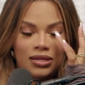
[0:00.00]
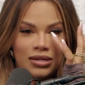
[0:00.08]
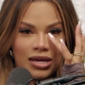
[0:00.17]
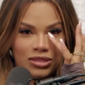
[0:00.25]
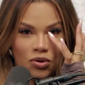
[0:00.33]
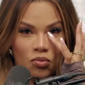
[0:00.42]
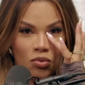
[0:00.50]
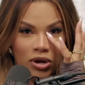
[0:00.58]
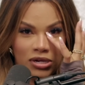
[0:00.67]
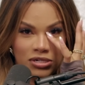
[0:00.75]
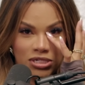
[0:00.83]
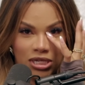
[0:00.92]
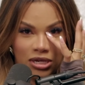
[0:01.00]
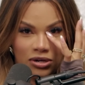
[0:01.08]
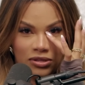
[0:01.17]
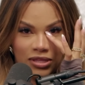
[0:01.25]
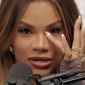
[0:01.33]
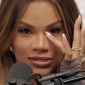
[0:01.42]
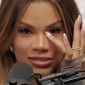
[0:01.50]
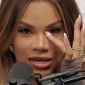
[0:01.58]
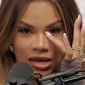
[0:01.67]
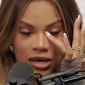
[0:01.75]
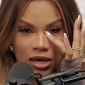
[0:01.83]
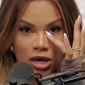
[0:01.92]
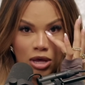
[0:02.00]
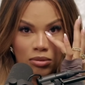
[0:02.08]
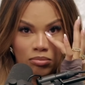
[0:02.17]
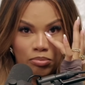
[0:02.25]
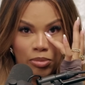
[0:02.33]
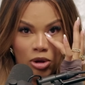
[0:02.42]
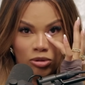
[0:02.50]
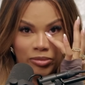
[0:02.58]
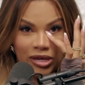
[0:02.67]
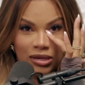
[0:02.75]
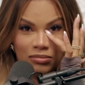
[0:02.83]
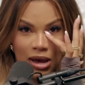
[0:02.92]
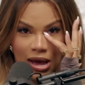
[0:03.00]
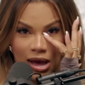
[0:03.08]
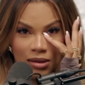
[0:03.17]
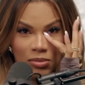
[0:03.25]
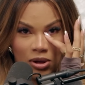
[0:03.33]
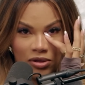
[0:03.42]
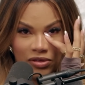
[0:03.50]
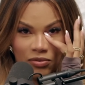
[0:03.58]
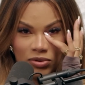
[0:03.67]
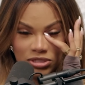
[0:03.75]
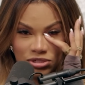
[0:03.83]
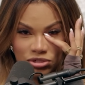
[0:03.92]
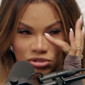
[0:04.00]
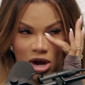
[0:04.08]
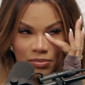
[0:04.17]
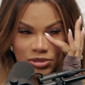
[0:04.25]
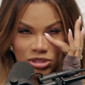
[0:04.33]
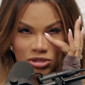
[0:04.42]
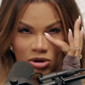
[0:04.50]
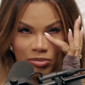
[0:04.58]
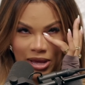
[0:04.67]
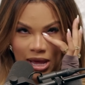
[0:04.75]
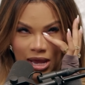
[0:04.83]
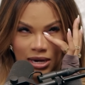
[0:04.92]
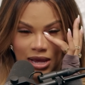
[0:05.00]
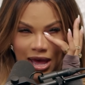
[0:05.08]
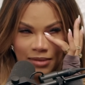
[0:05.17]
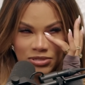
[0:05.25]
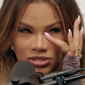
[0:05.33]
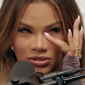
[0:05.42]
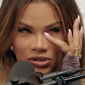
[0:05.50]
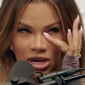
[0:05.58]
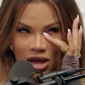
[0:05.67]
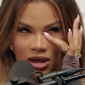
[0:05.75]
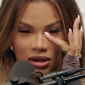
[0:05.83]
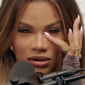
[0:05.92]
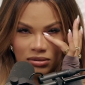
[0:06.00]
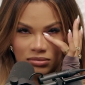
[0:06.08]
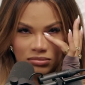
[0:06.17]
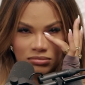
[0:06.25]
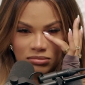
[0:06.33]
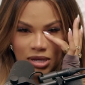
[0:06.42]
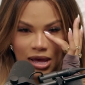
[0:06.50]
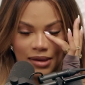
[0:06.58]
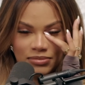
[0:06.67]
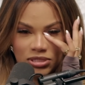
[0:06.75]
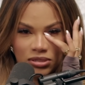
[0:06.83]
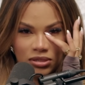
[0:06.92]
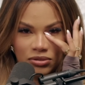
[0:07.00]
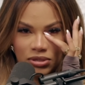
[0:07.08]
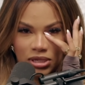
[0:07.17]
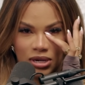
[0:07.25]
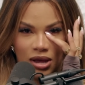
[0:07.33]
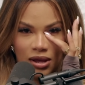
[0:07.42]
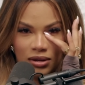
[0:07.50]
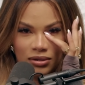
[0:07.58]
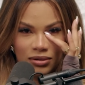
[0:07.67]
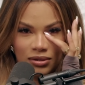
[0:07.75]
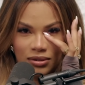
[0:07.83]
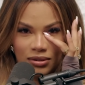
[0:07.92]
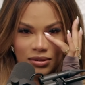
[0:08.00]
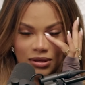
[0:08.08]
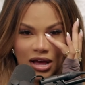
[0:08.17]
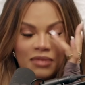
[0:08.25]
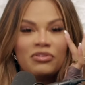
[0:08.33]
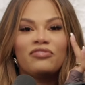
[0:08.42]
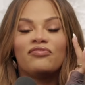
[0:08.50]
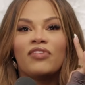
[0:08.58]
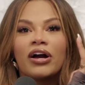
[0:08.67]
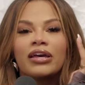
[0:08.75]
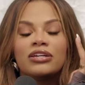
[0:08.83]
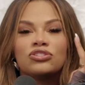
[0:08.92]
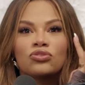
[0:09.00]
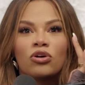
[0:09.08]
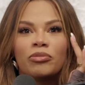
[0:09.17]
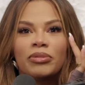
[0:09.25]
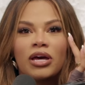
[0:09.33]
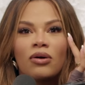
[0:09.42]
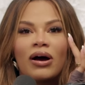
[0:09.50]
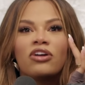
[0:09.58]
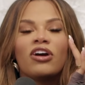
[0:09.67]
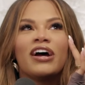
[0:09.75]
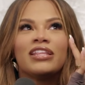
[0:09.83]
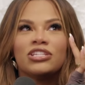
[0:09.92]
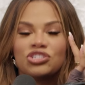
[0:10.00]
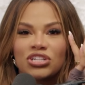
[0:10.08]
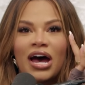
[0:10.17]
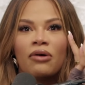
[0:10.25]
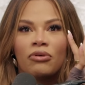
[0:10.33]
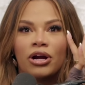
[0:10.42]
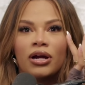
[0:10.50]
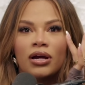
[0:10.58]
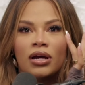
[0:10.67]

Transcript: not the one tear that is like bulbing in my eyeball that wants to drop so bad. Absolutely not. Absolutely not. I'm a fucking Scorpio. I cry in the shower,